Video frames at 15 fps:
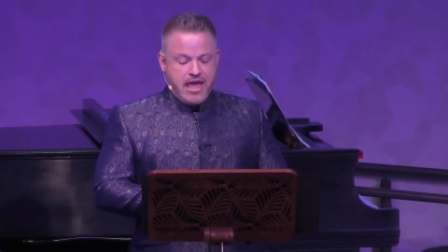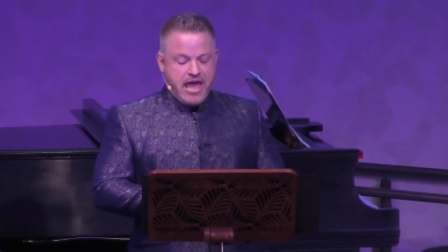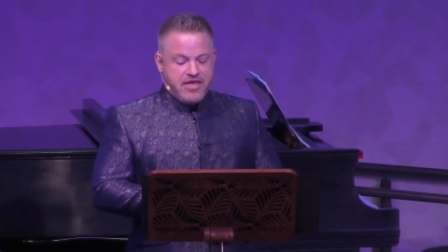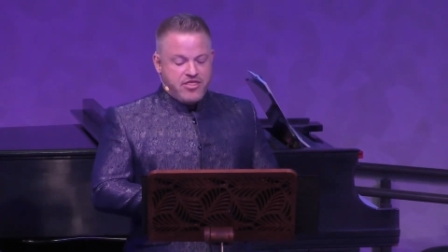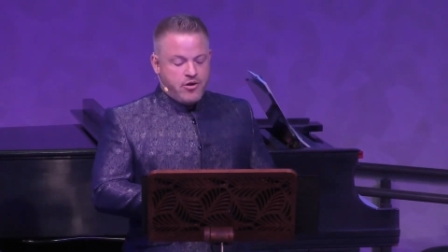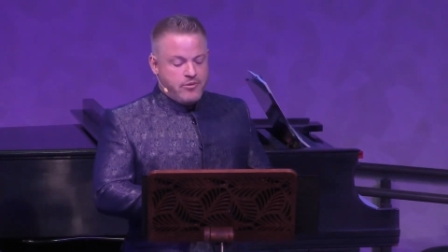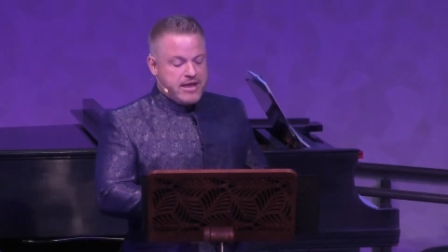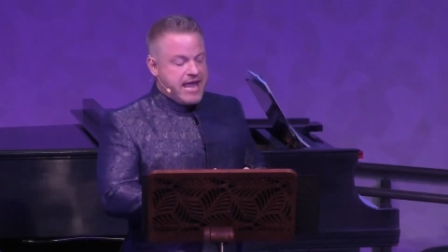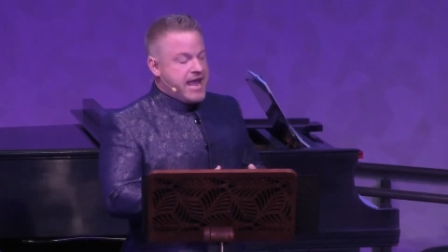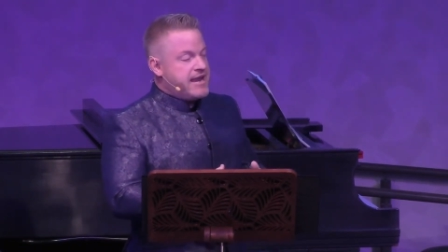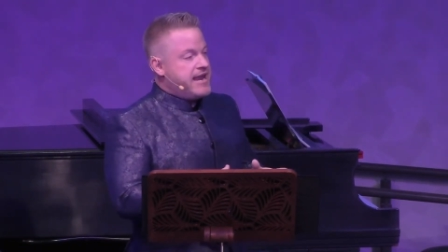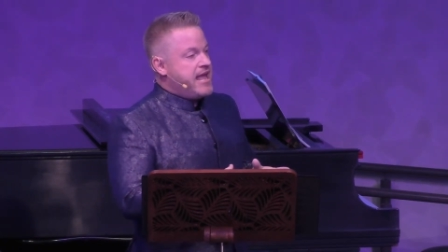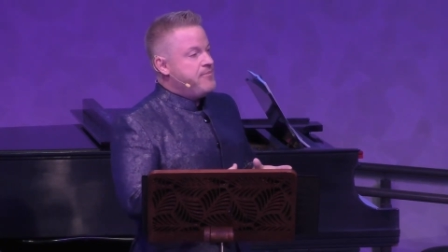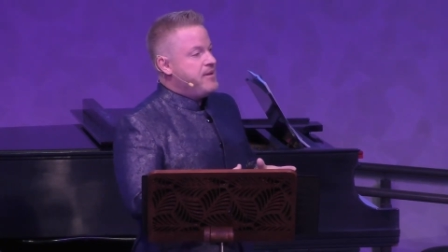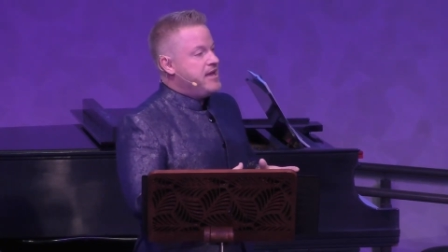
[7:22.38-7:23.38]
And though we can't
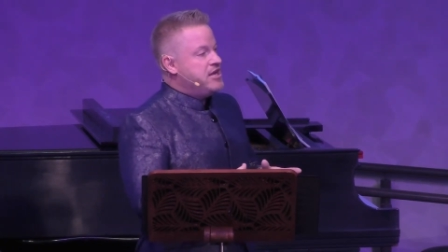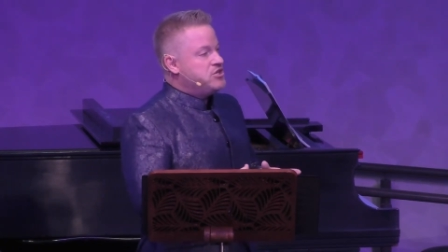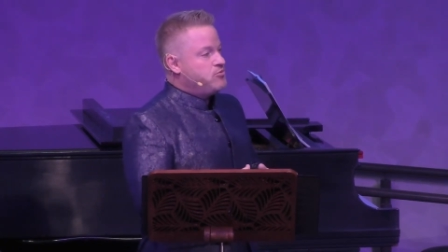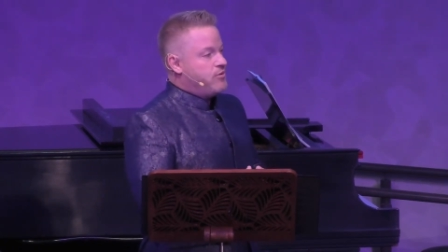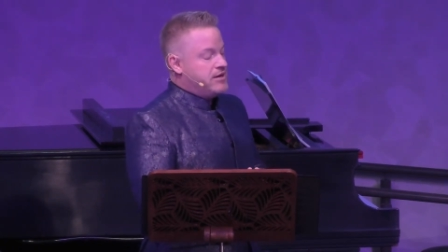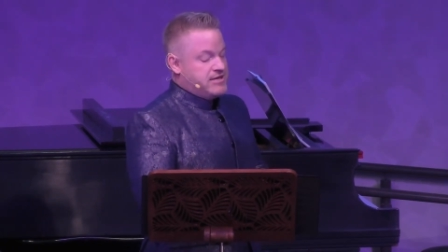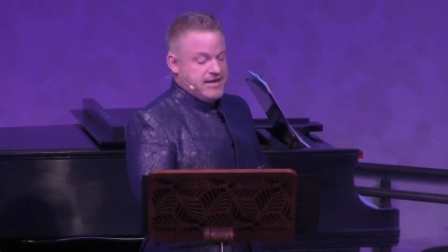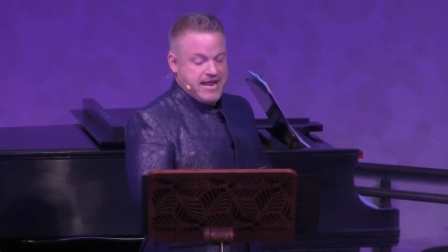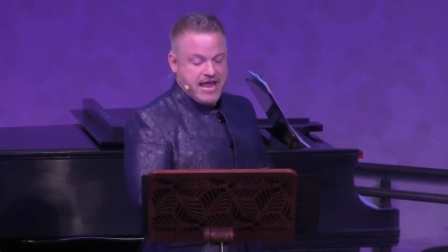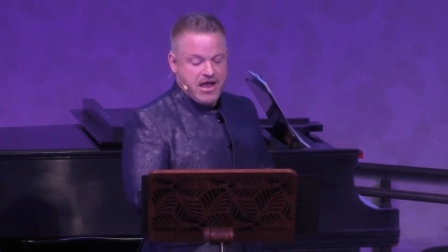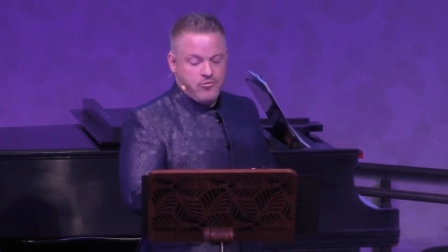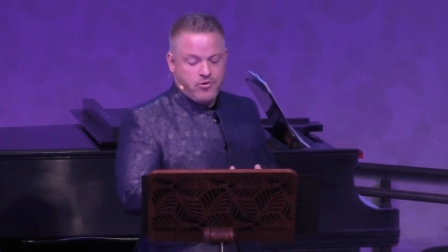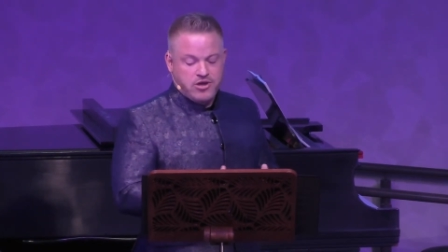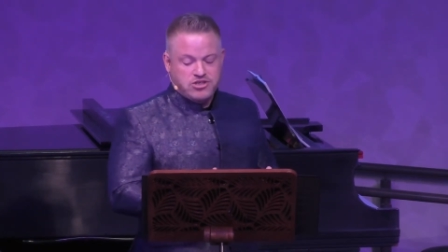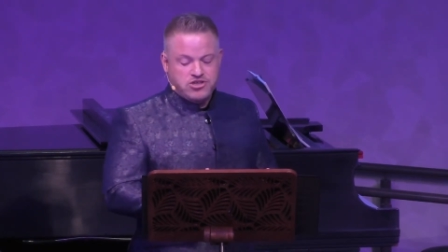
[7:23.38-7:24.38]
name each one today, I
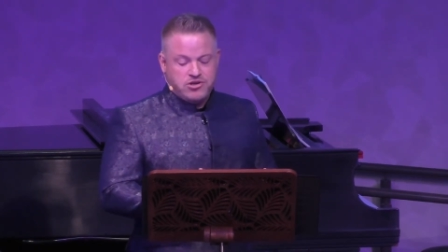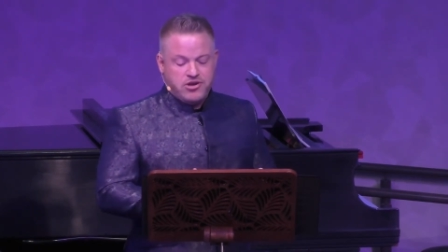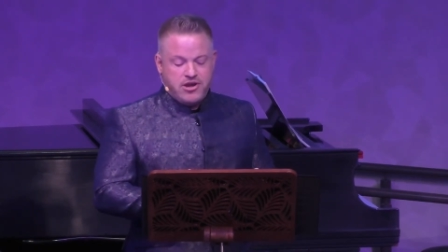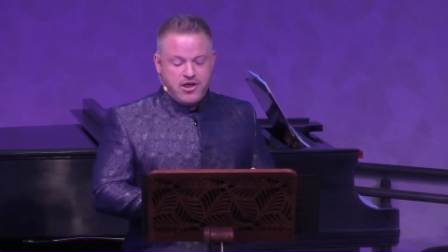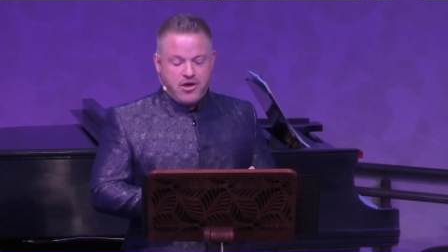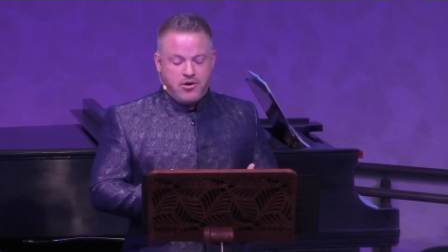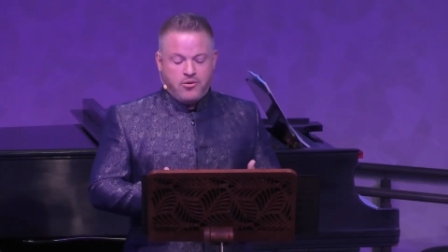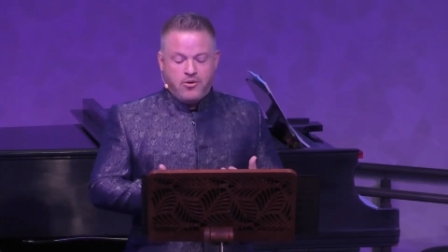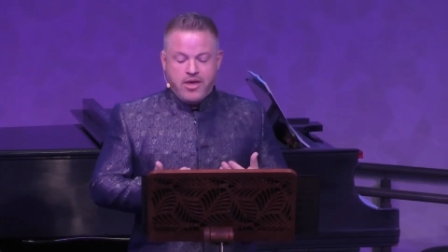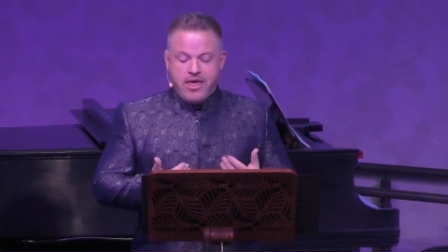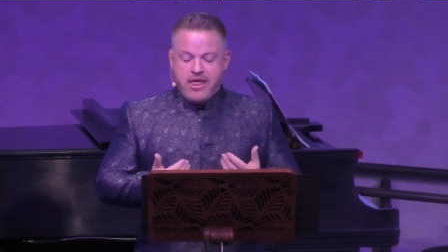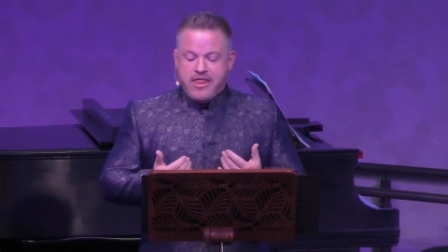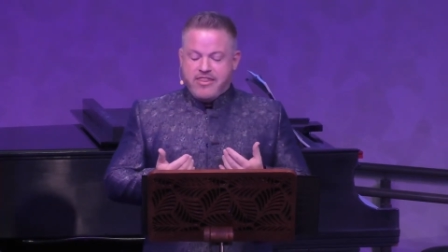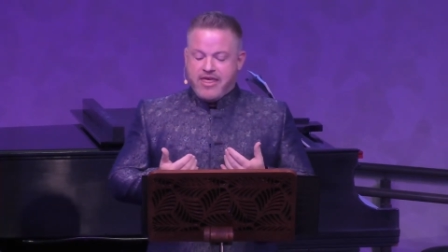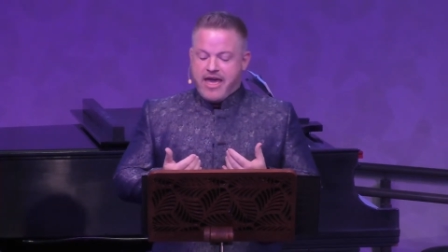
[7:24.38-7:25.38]
want you to know
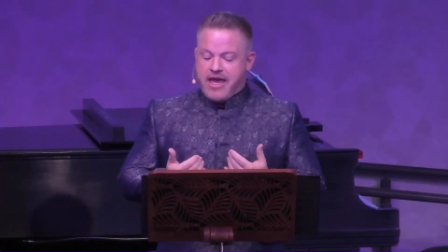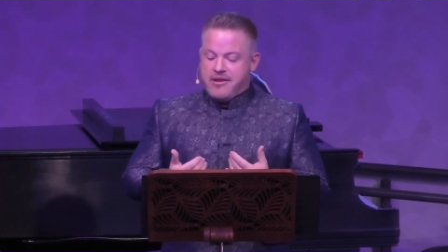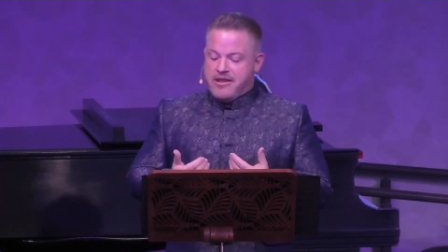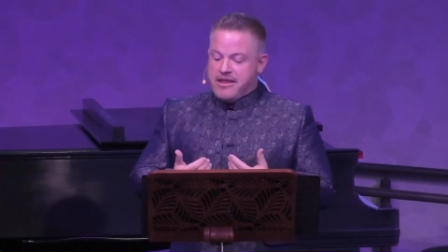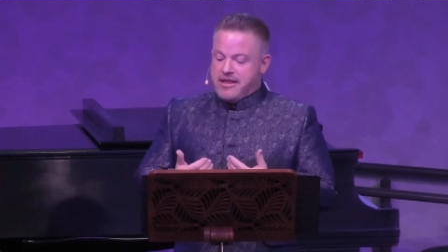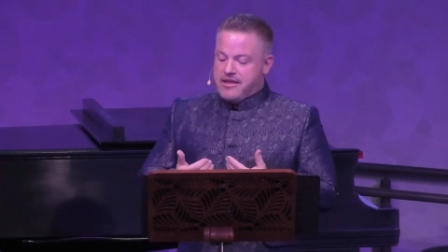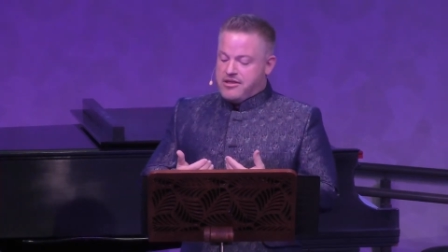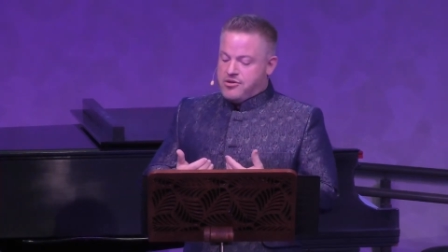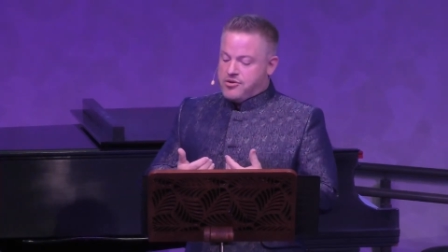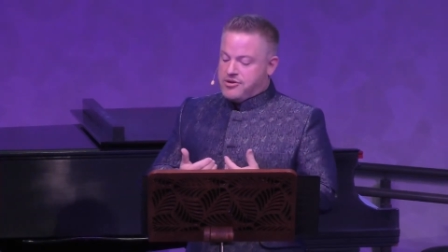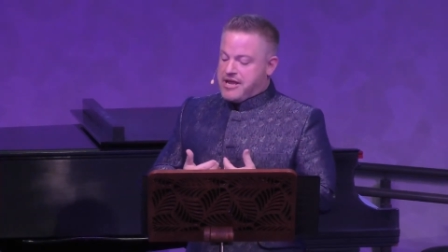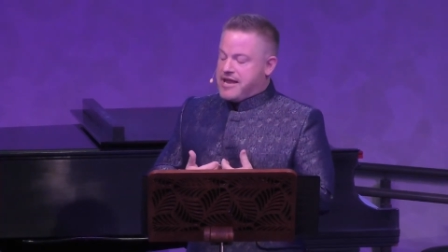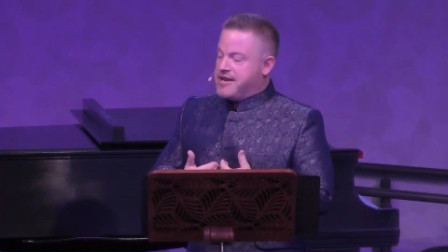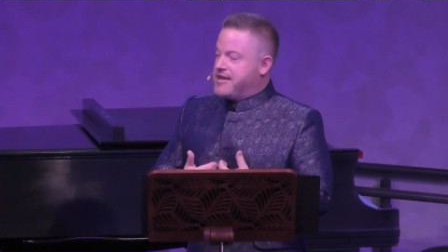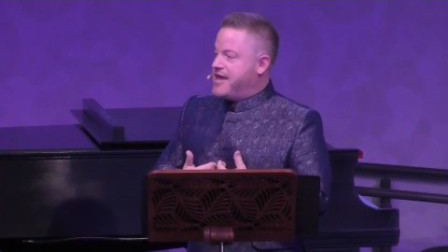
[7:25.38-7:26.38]
that your
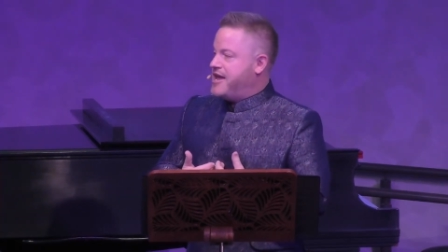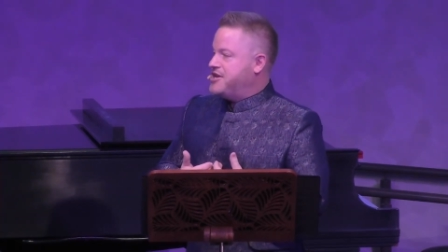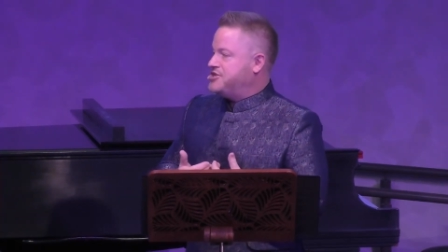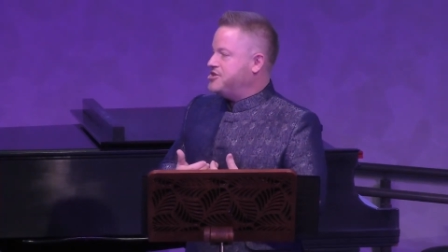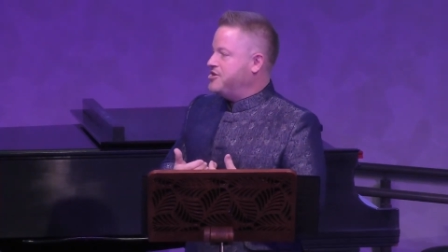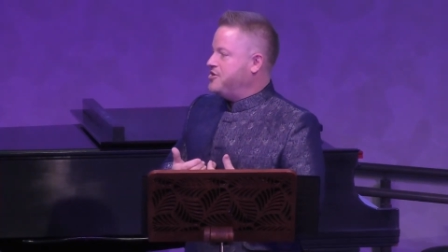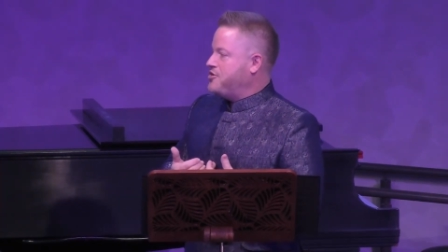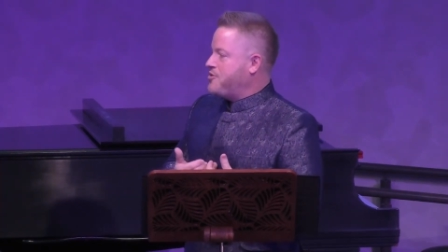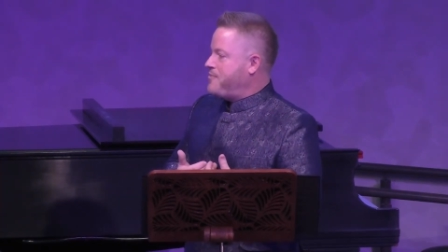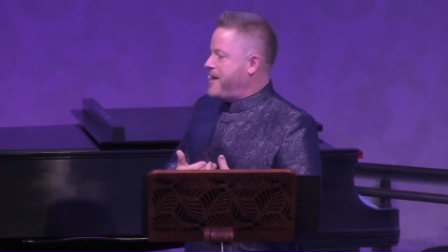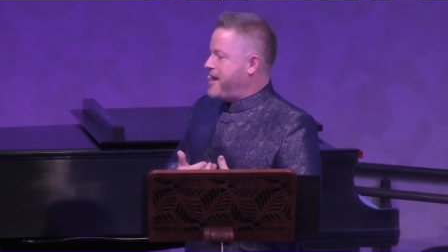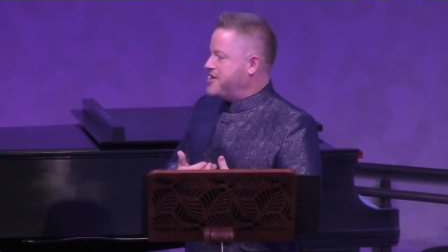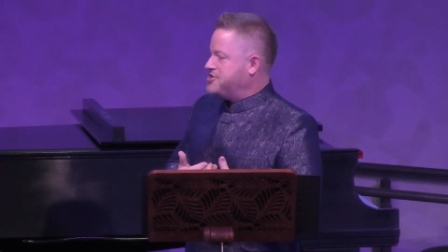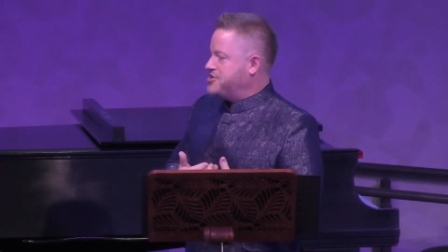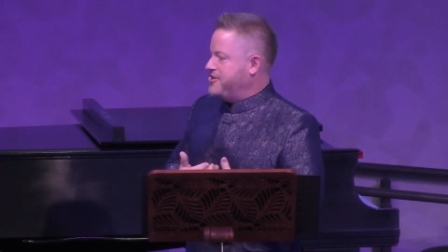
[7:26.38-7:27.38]
dedication and your
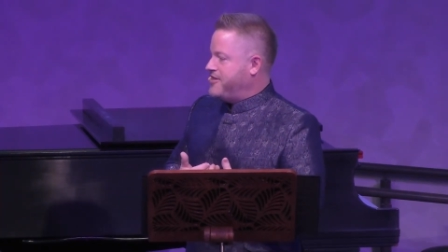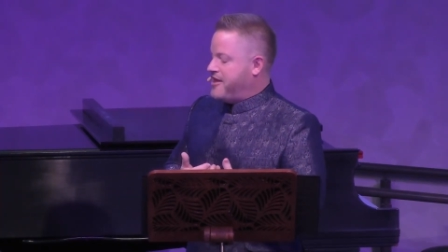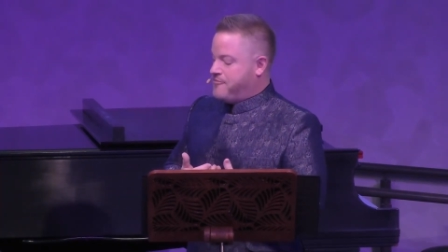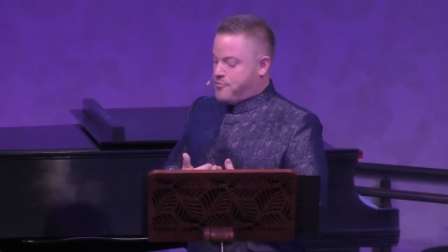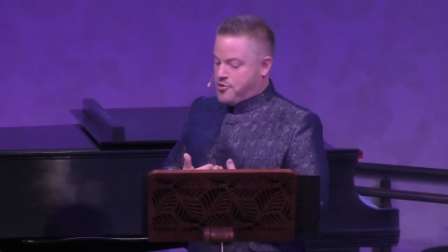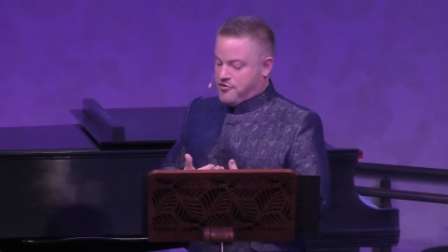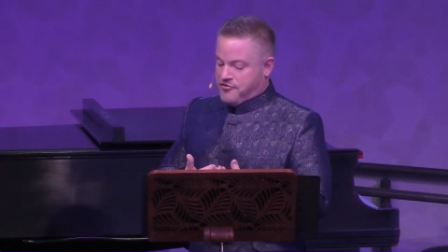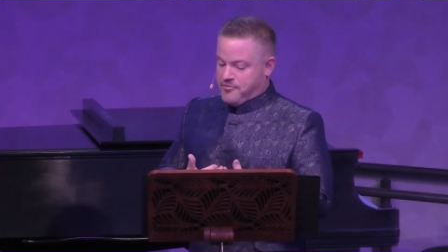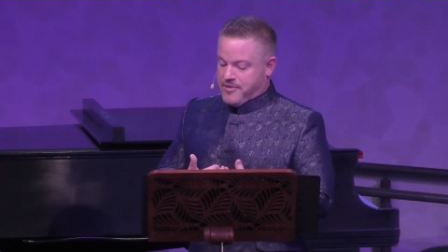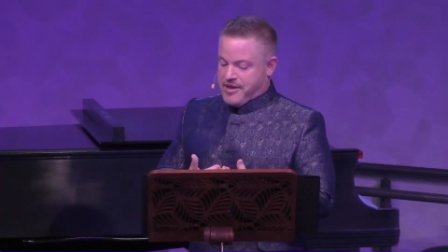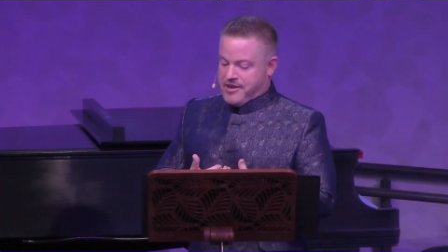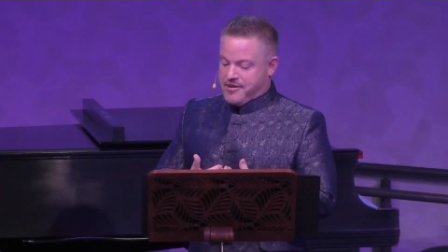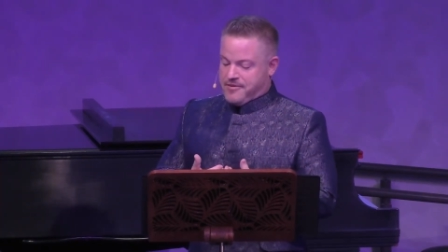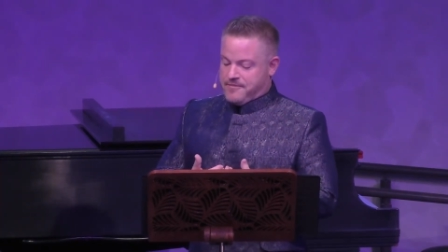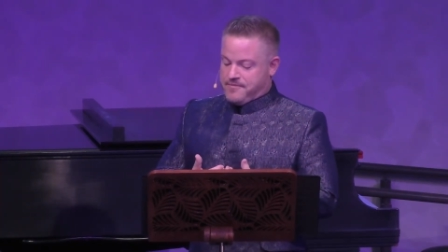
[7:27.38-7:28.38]
passion, they move
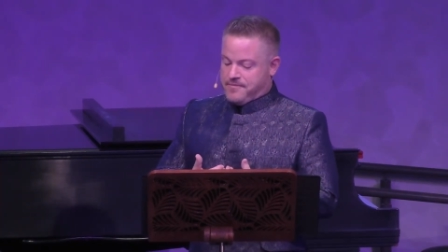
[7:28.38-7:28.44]
me.